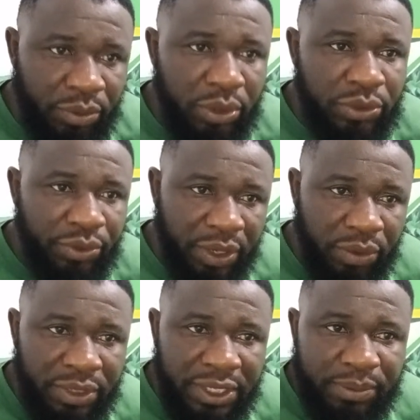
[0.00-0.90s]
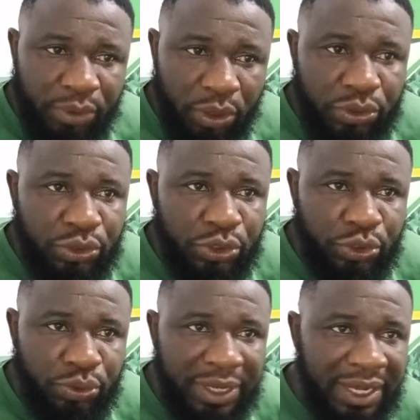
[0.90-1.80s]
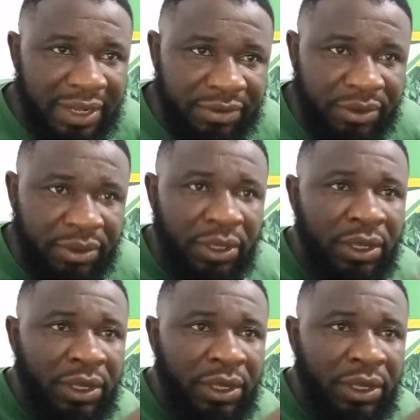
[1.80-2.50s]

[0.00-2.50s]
you want to regulate blood sugar level,